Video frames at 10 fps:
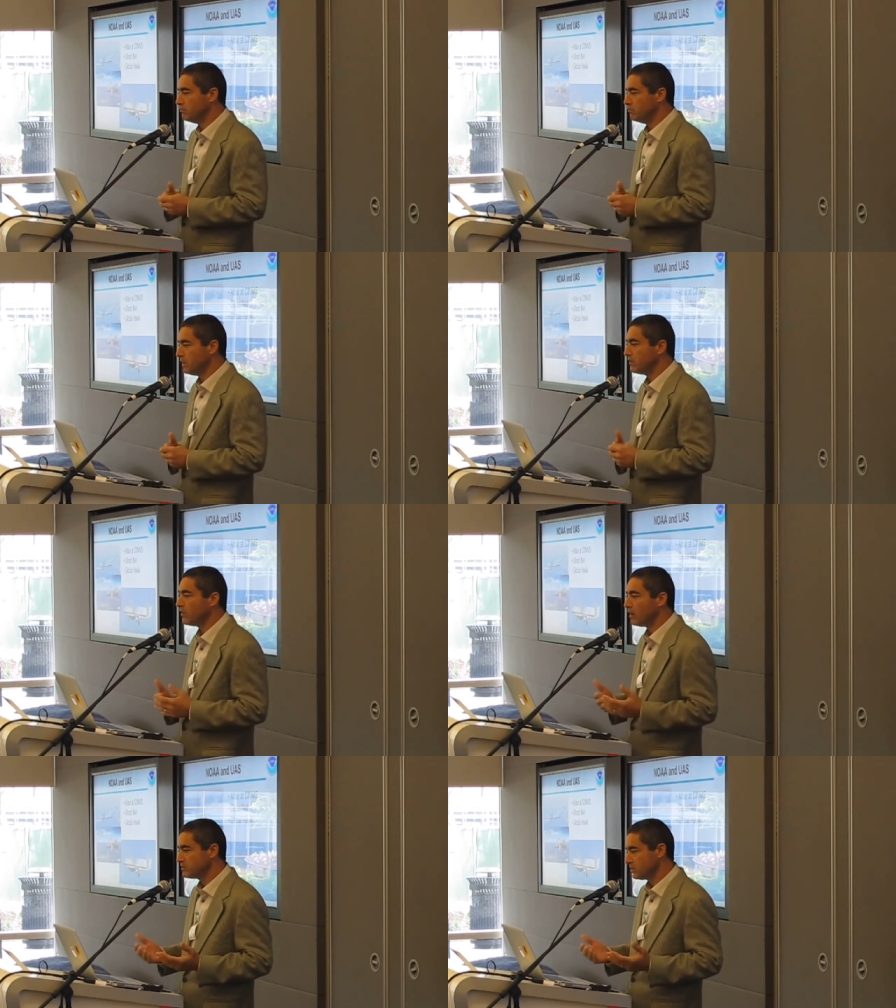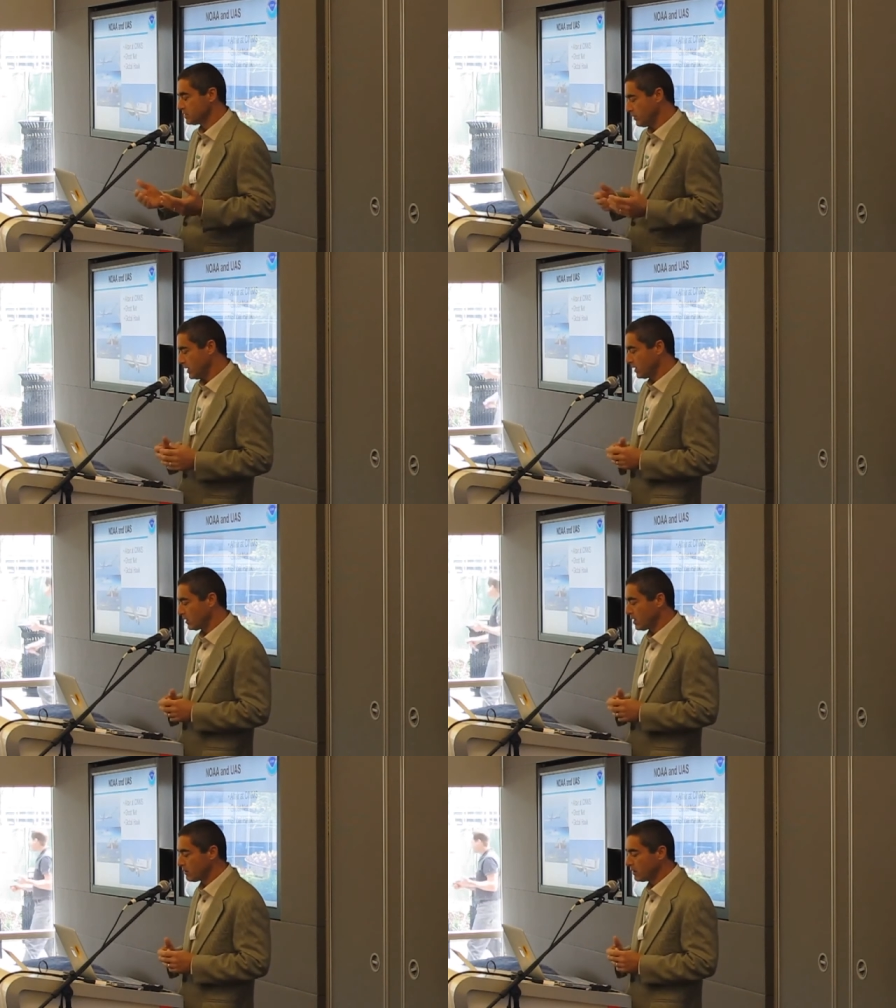been involved since the beginning
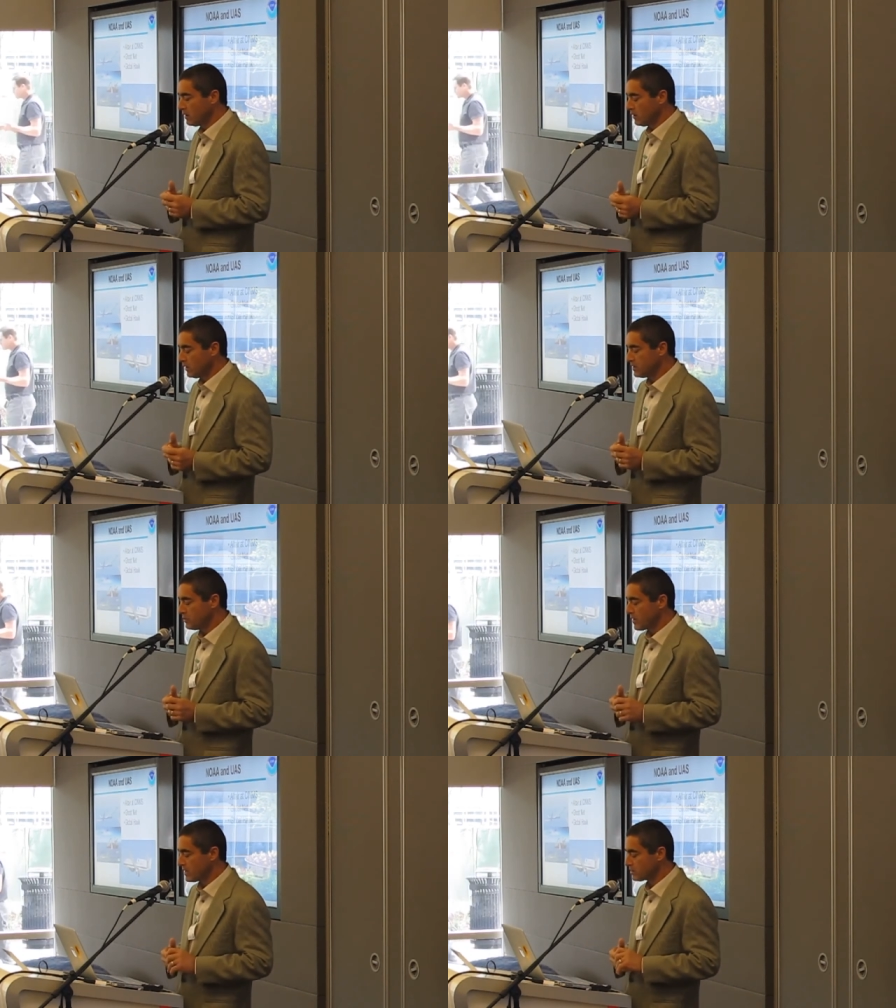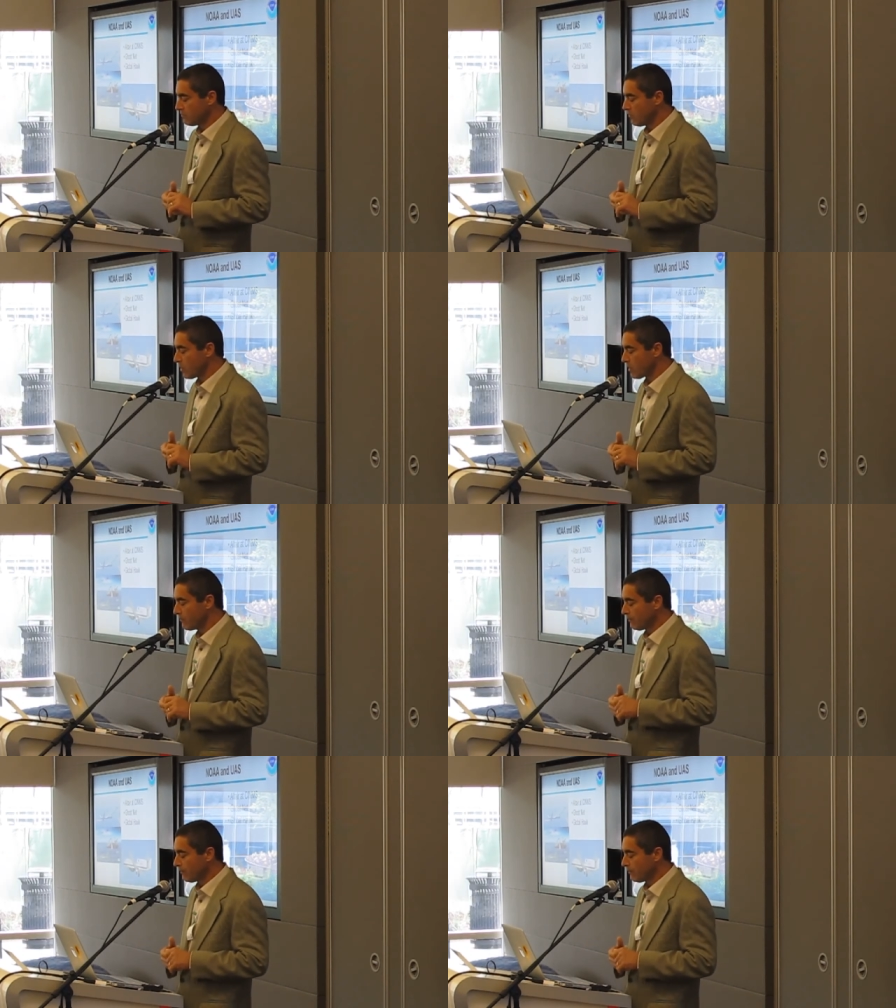there, late 2004.